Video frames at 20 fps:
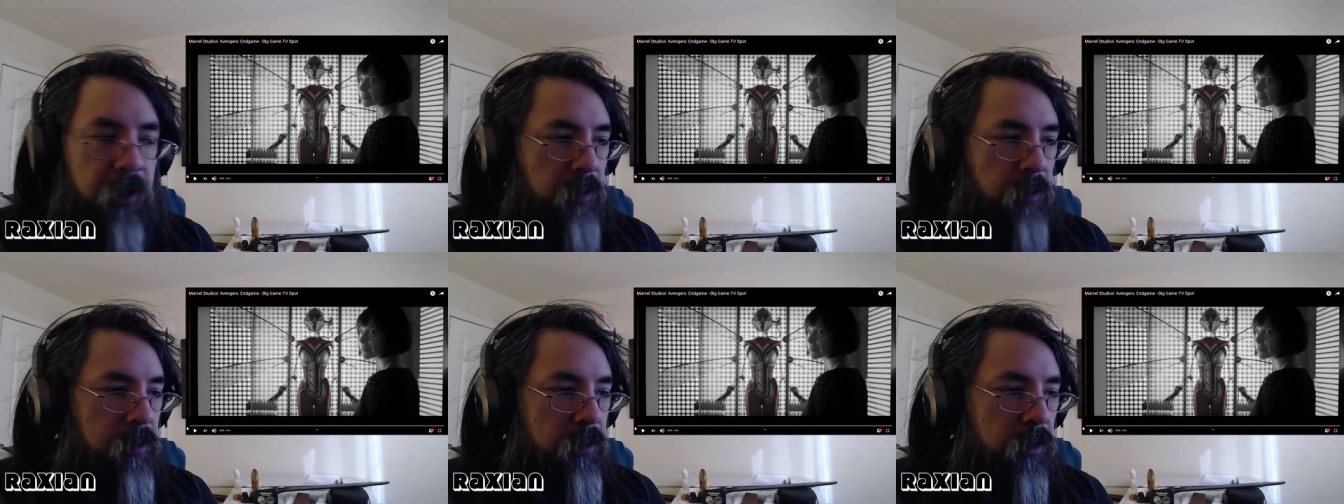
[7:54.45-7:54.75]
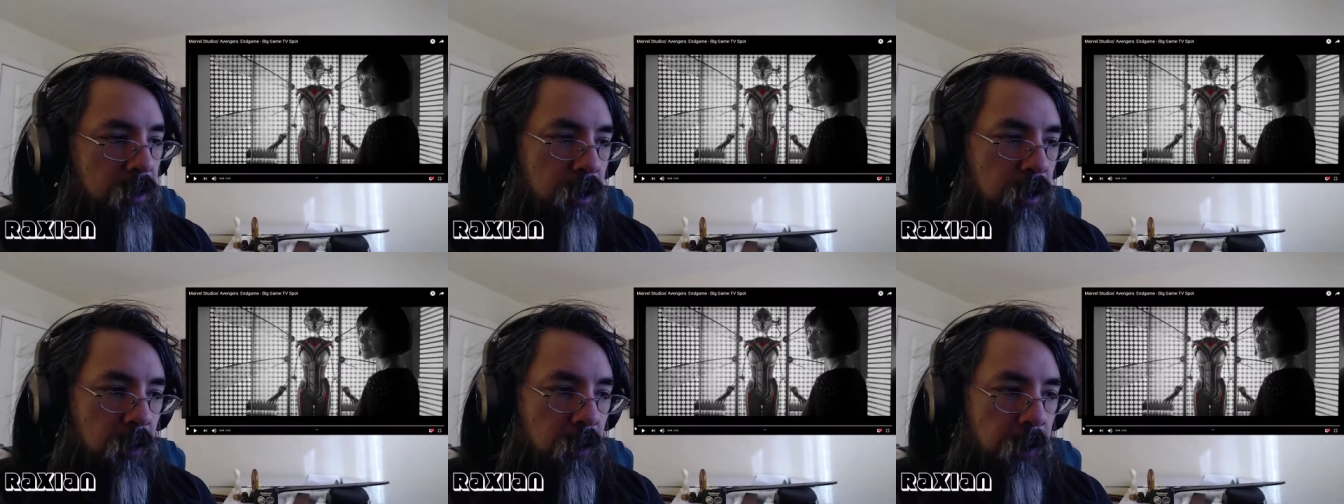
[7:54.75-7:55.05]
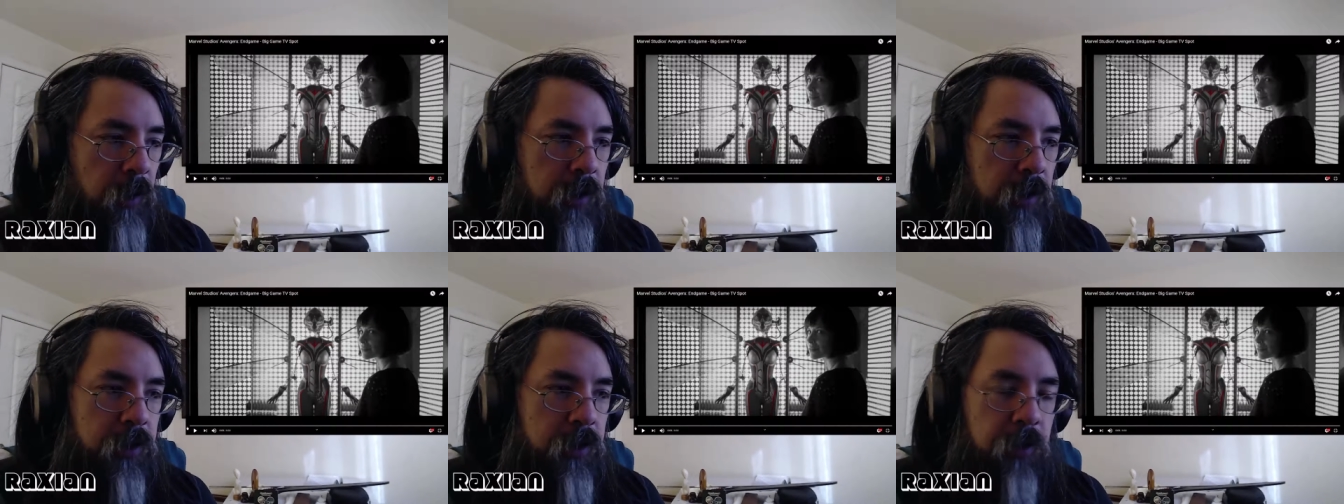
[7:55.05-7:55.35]
I'm going to
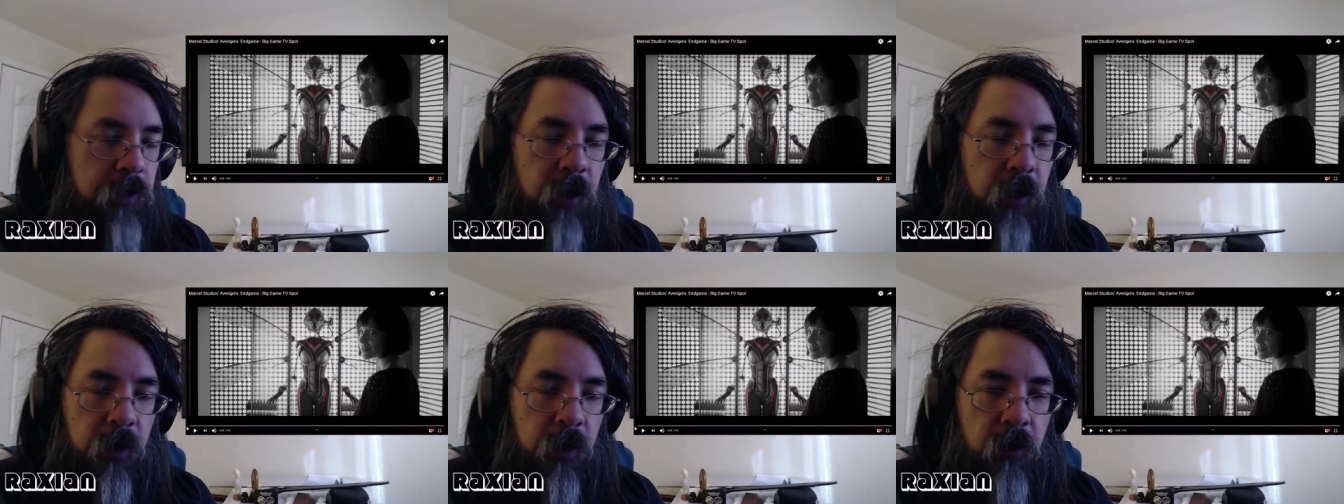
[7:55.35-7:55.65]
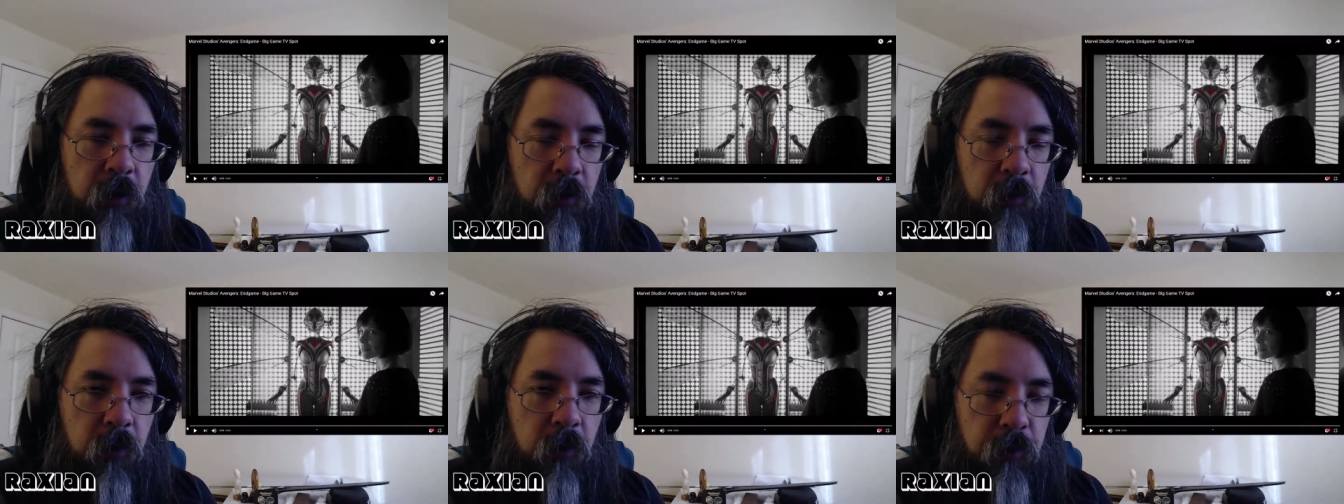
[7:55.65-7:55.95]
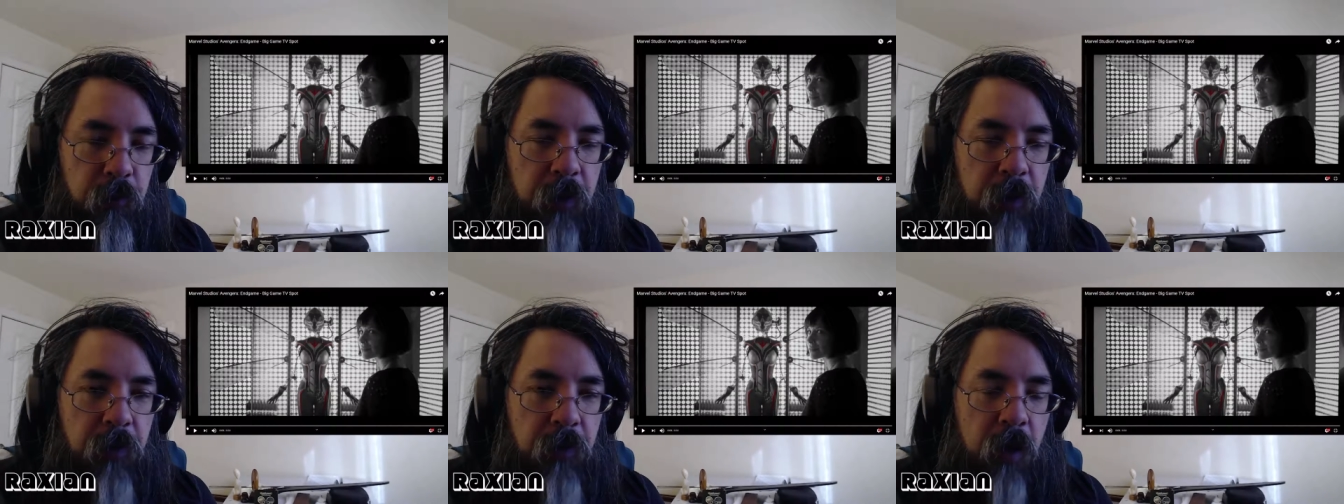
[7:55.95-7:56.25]
go into
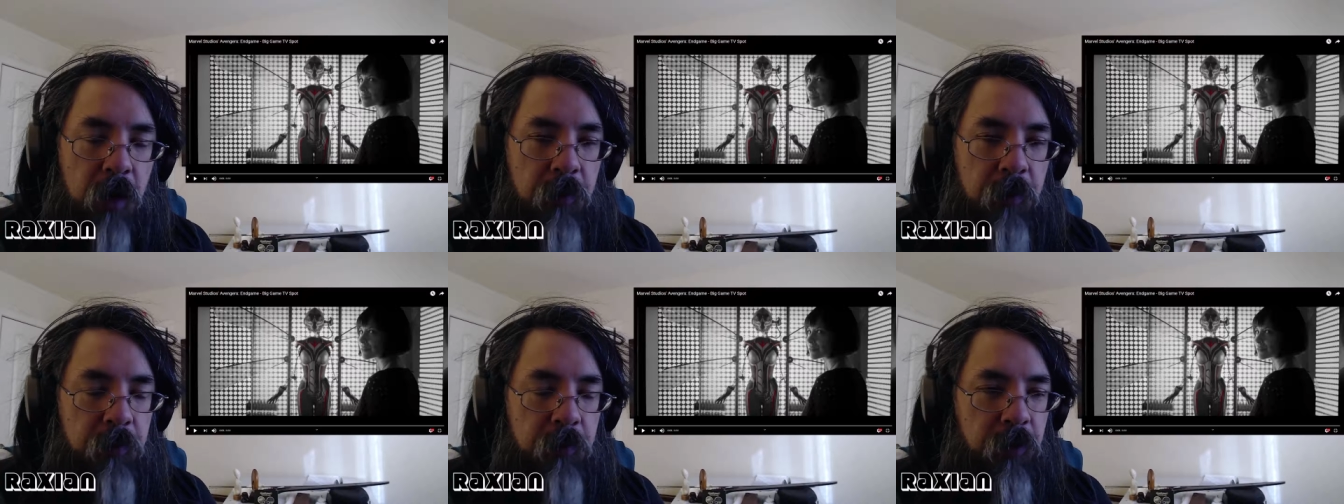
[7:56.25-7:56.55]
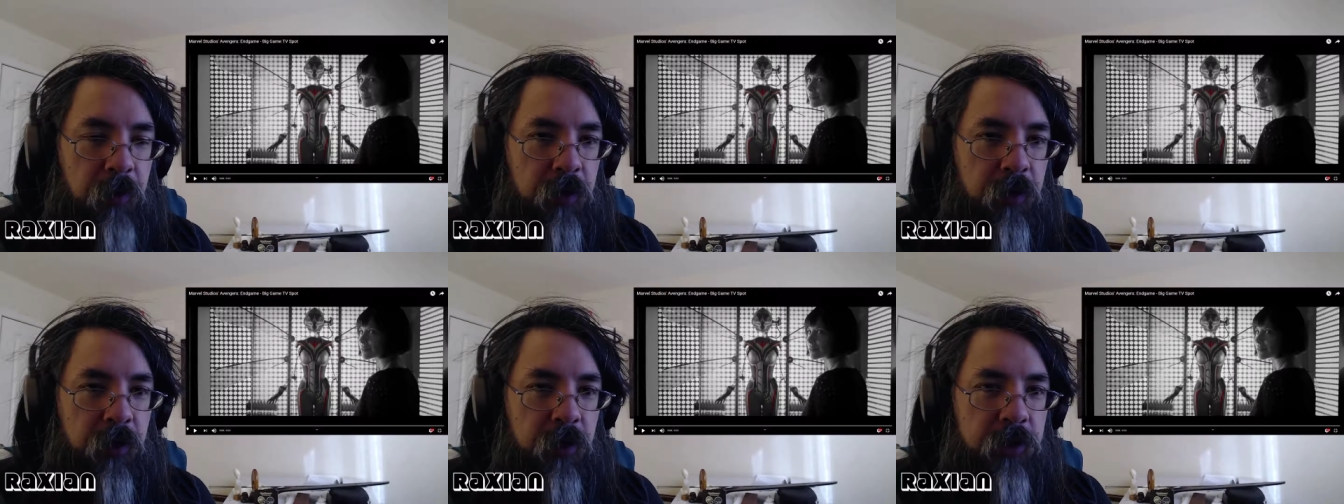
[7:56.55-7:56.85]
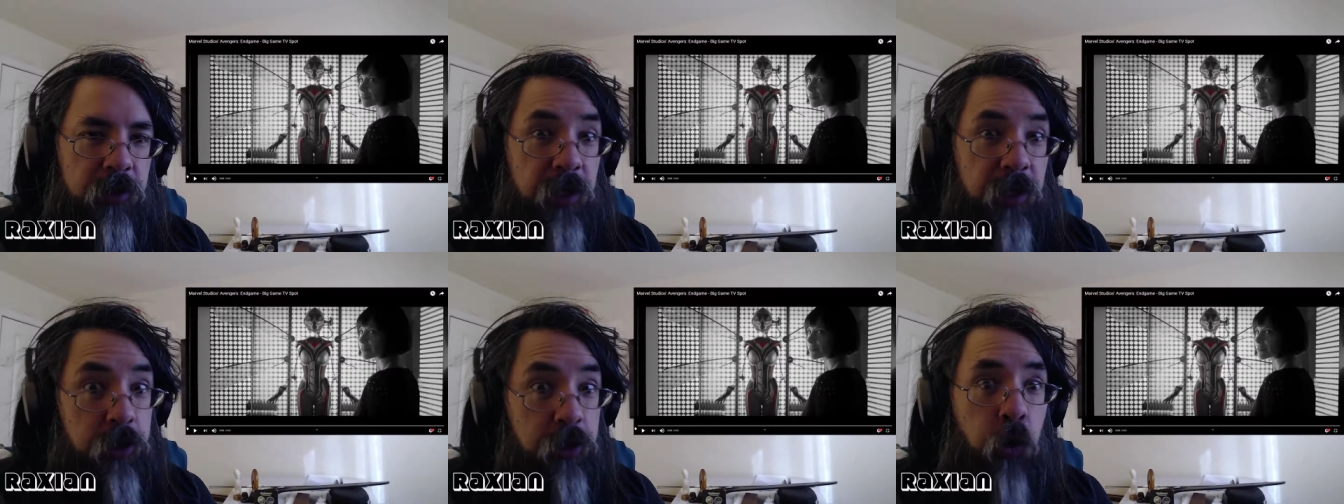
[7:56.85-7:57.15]
bit by bit
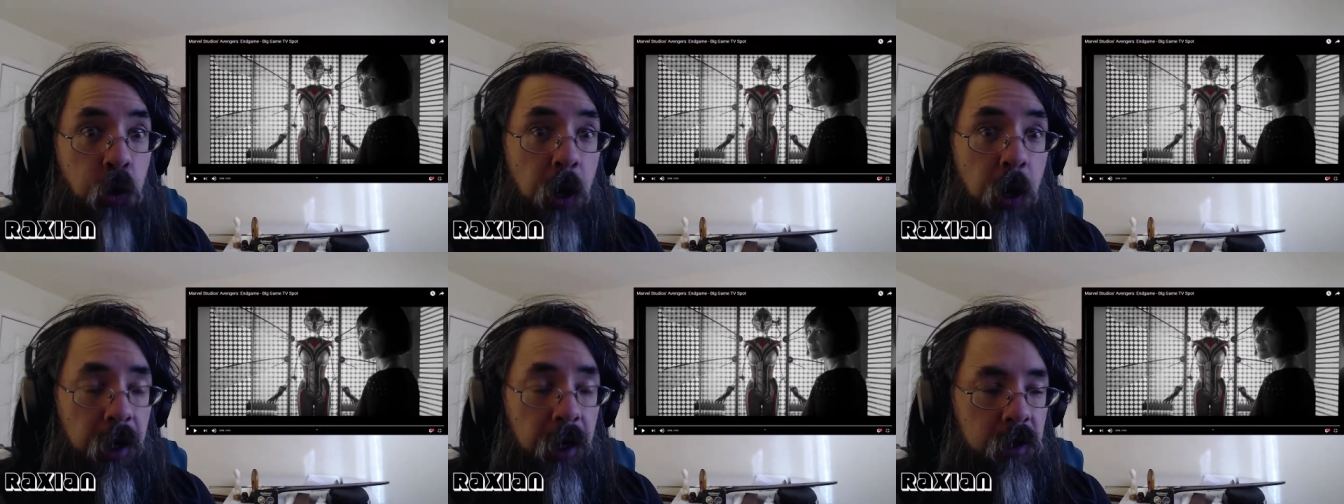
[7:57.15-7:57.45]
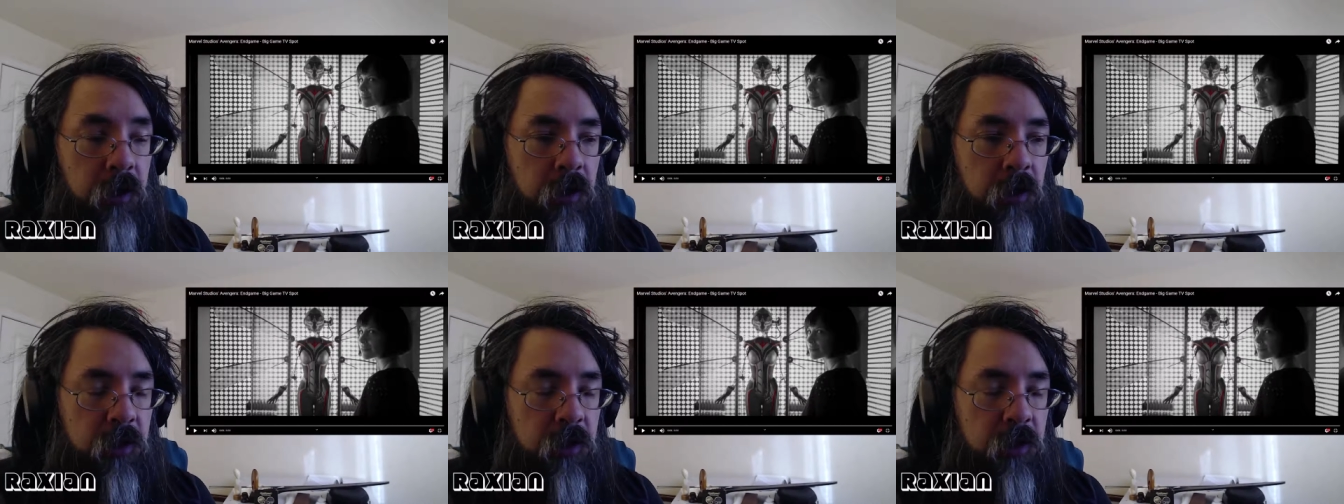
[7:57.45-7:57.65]
because it's quick.